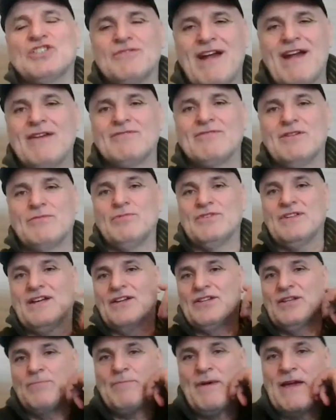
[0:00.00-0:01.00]
surrounding with
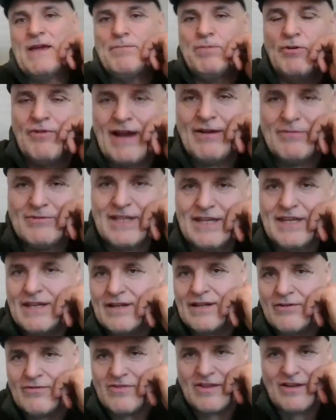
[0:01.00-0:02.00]
it, and the people around it,
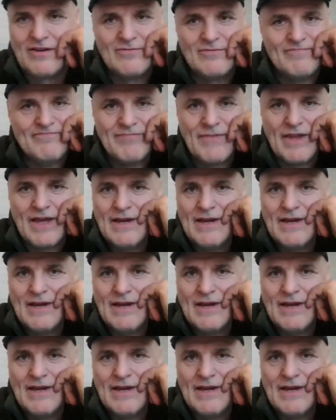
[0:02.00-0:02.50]
you know, so